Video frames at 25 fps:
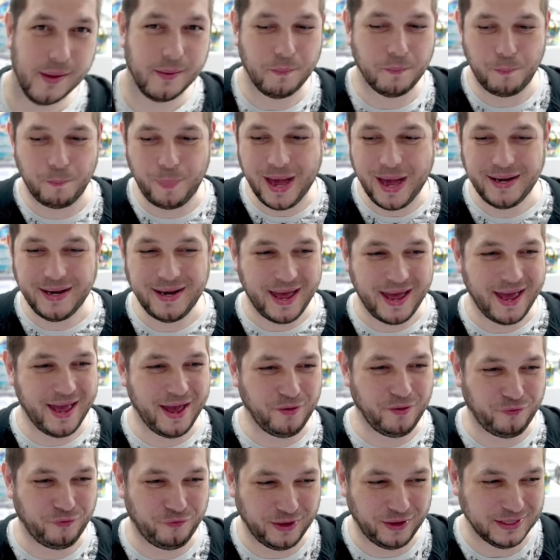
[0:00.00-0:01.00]
Ben
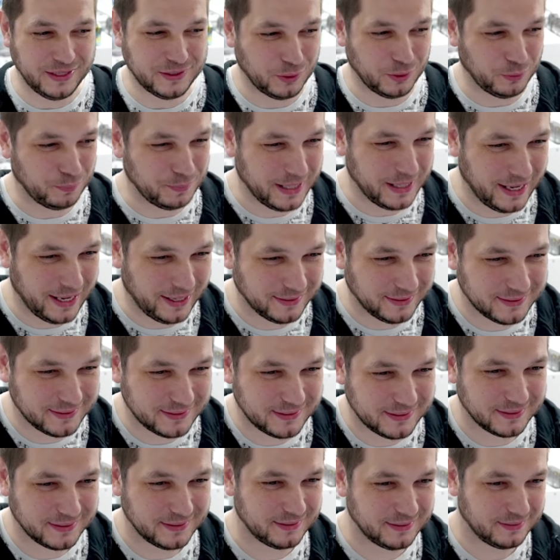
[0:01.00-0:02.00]
F is up next.
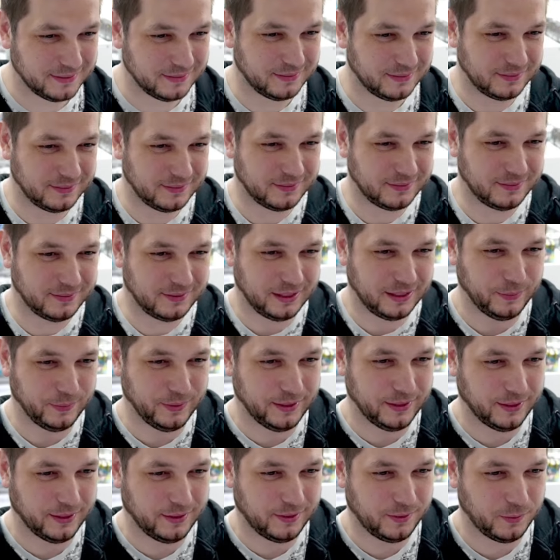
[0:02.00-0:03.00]
Here we
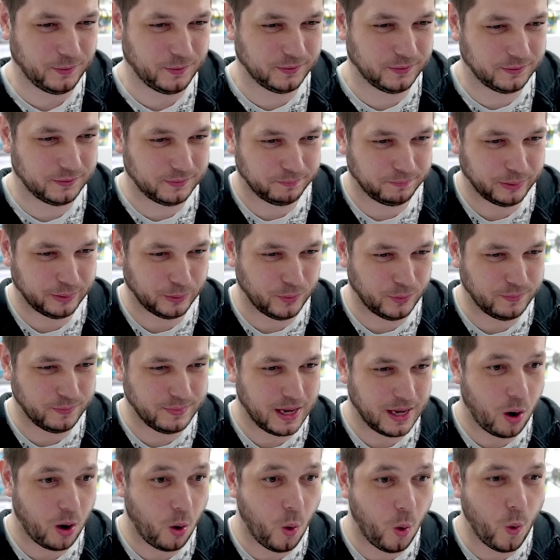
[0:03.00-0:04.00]
go. Boom.
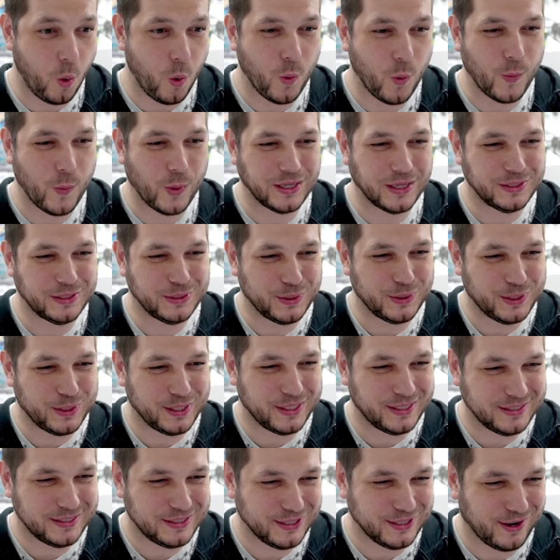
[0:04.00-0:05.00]
Oh, another
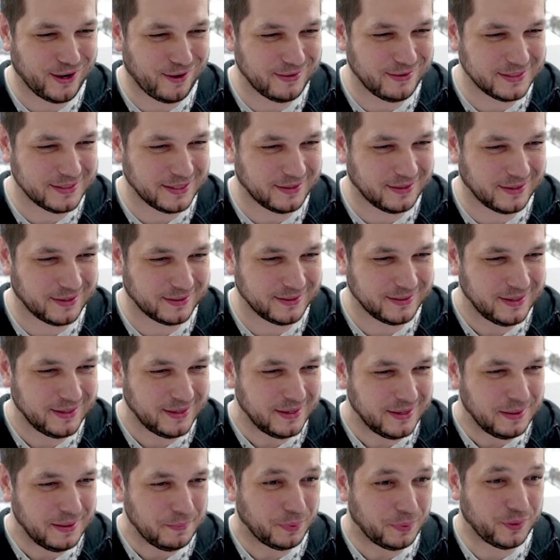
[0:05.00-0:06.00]
Charizard.
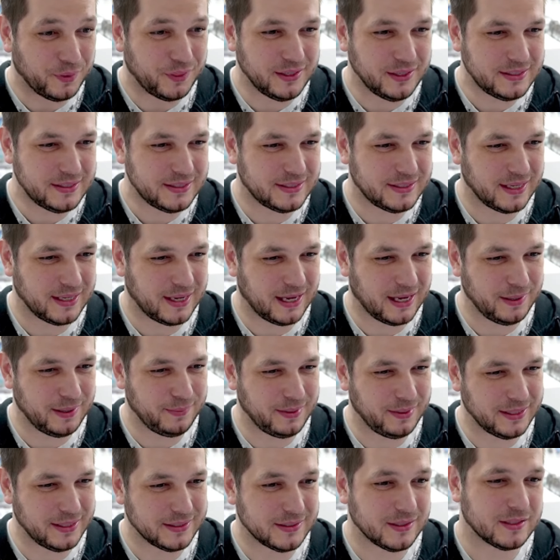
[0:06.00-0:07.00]
But this time
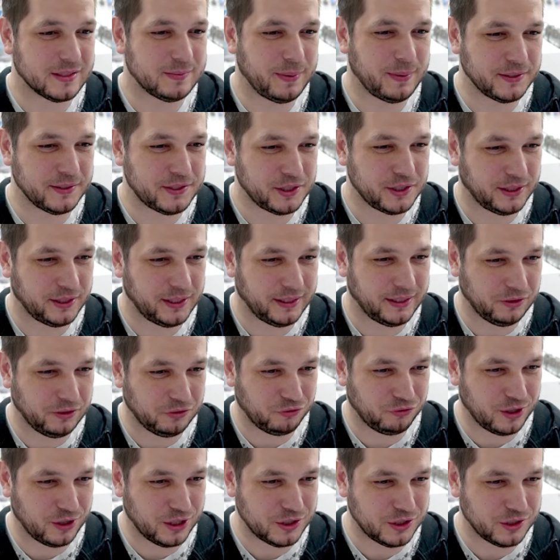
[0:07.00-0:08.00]
is the Special
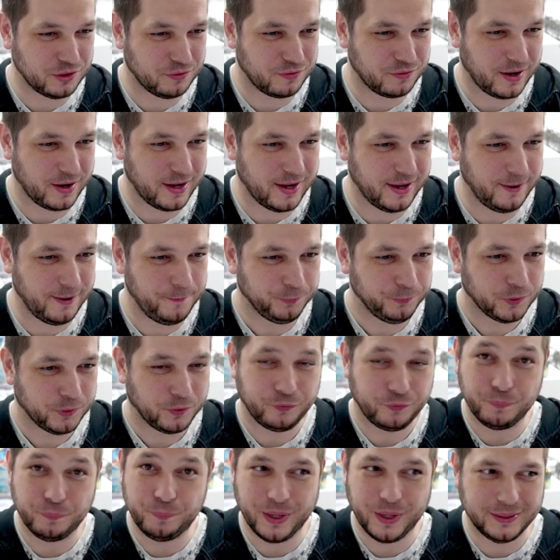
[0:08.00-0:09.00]
Illustration Rare
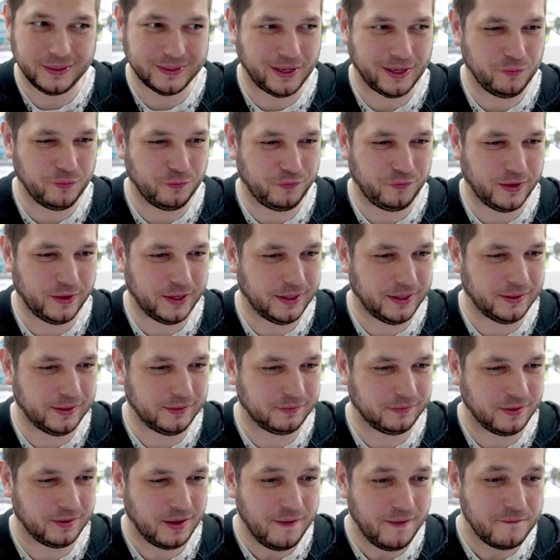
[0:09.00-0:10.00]
from Paldean
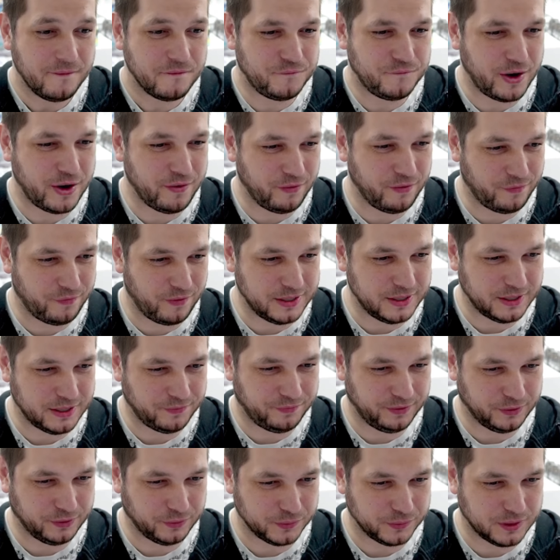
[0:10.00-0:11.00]
Fates. Very, very
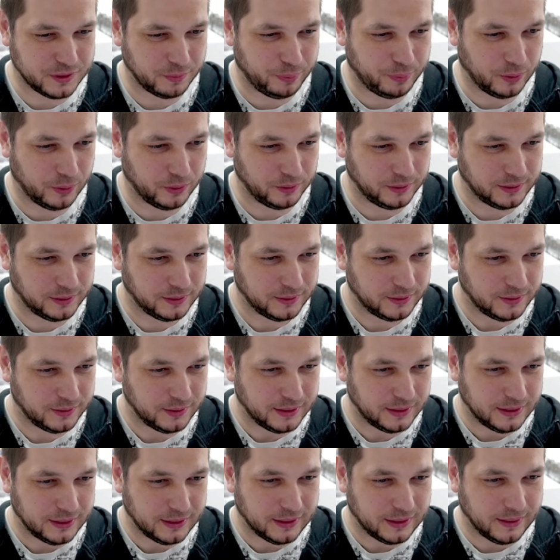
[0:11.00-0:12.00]
difficult to pull.
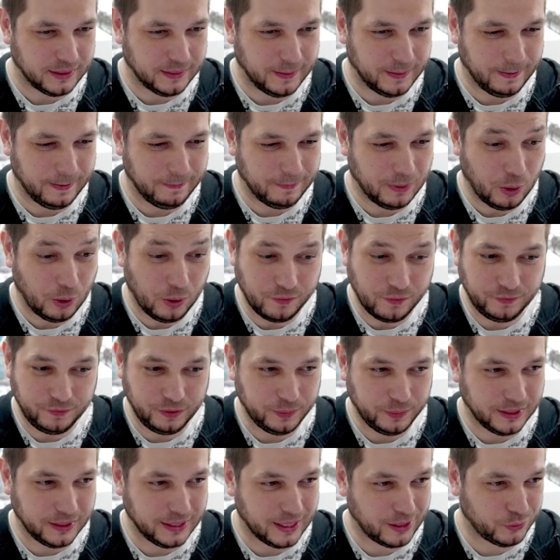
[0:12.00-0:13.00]
Hopefully we
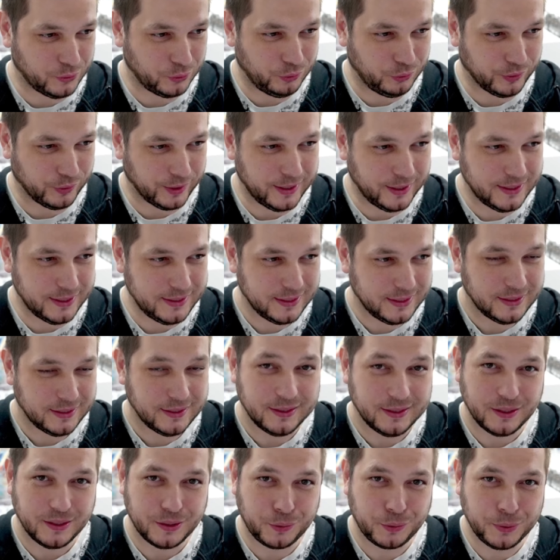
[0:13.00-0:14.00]
can get a good grade.
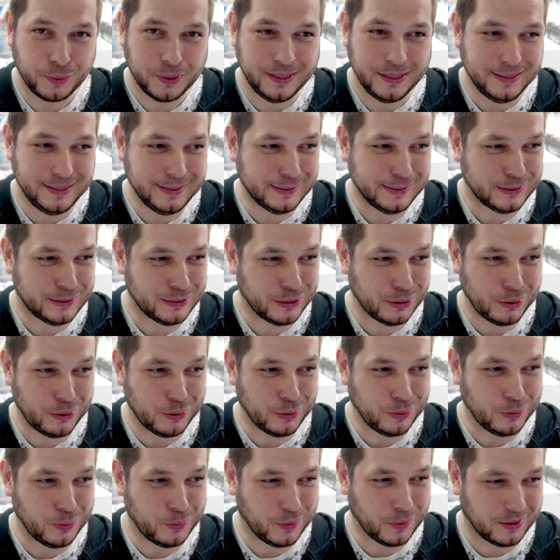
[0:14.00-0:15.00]
3,
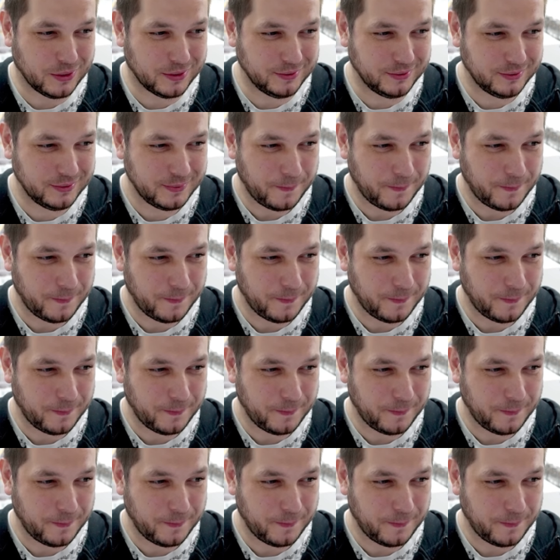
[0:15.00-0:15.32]
2, 1.